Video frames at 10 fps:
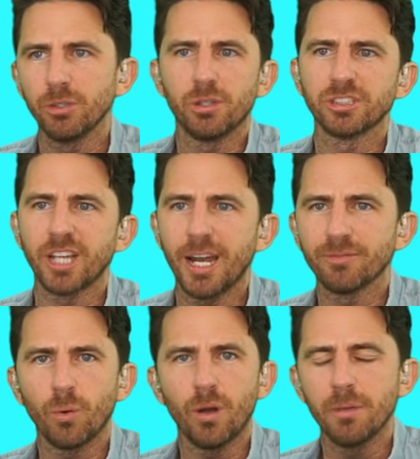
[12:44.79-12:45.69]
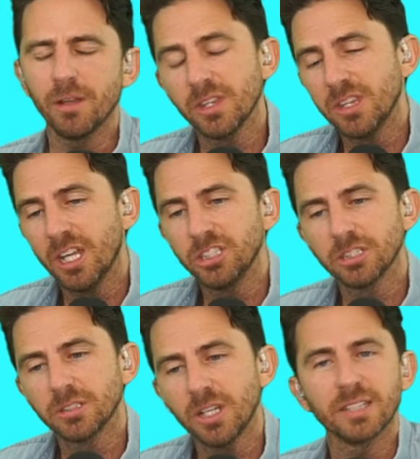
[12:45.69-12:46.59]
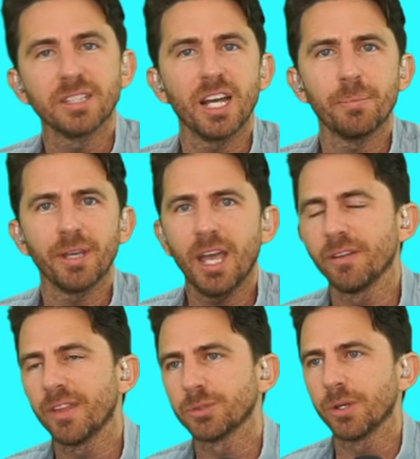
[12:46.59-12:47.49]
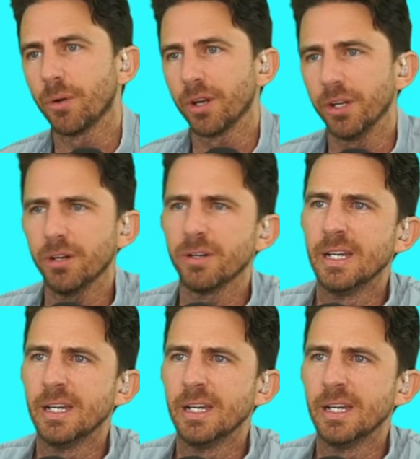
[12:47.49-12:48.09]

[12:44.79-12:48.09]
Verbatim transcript: You can sign up for one month and then just not sign up again if that's what you want to do.